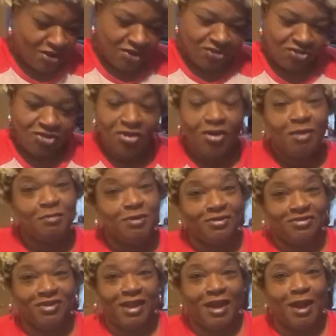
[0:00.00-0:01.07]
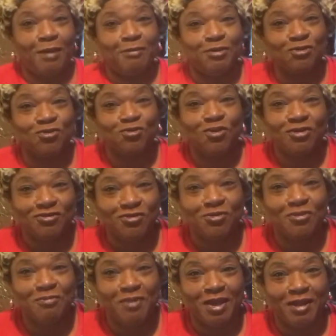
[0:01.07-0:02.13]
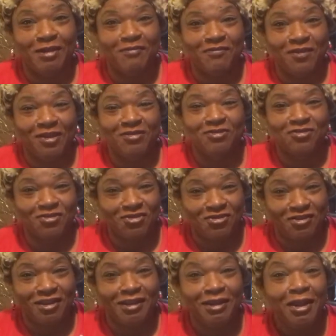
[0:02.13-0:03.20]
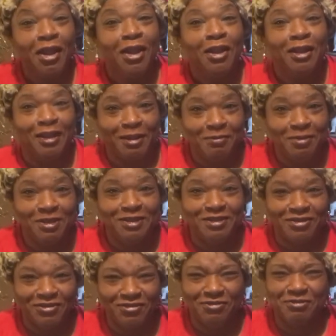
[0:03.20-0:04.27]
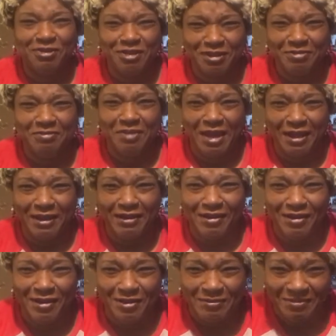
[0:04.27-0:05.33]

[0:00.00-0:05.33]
She heard me say I'm a drugstore makeup fan, so she said, let me get her some good makeup.